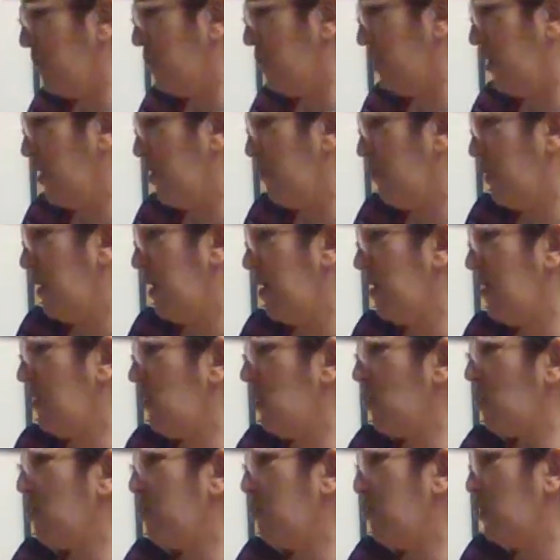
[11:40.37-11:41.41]
but let me
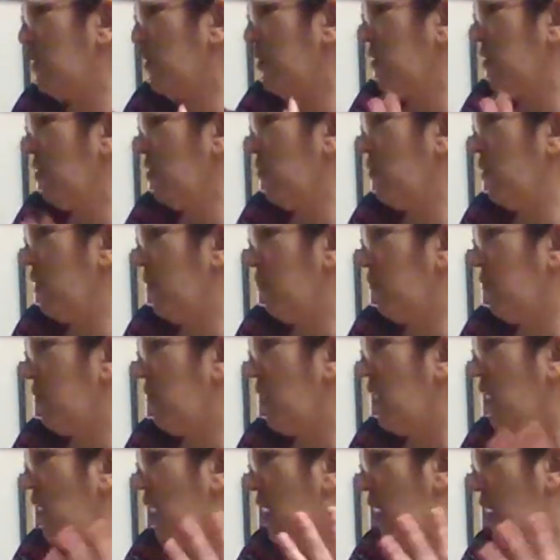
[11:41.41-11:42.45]
just put it this way.
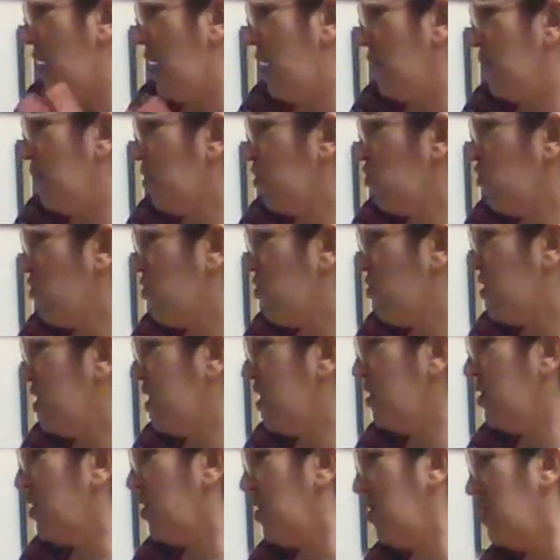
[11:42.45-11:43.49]
I'm interested
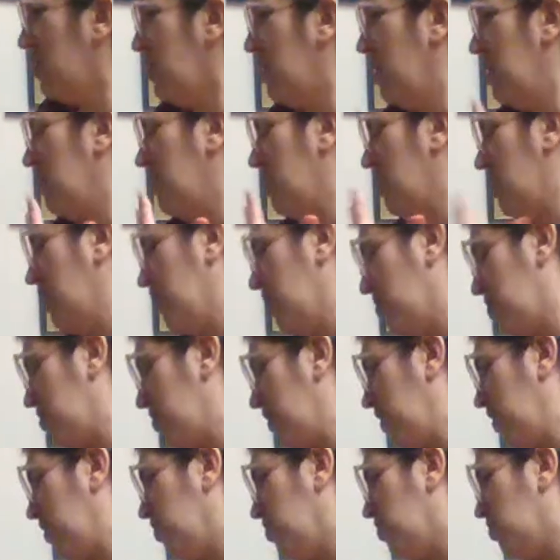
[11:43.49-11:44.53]
in listening to his
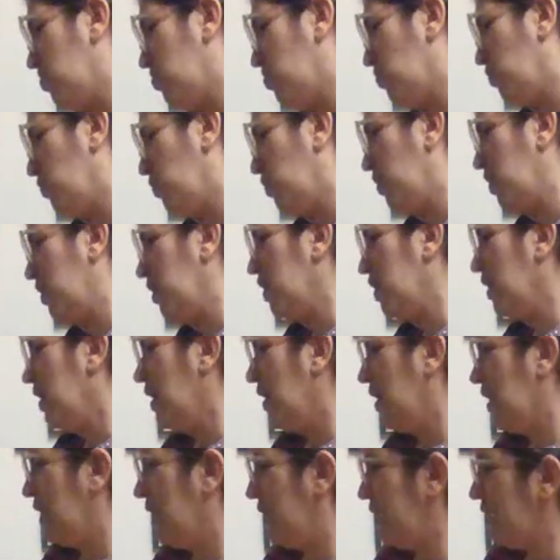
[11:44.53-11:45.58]
side of the story,
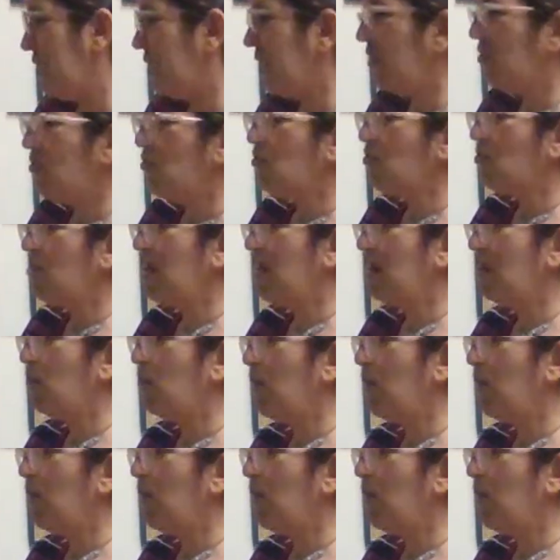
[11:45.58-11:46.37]
and I can understand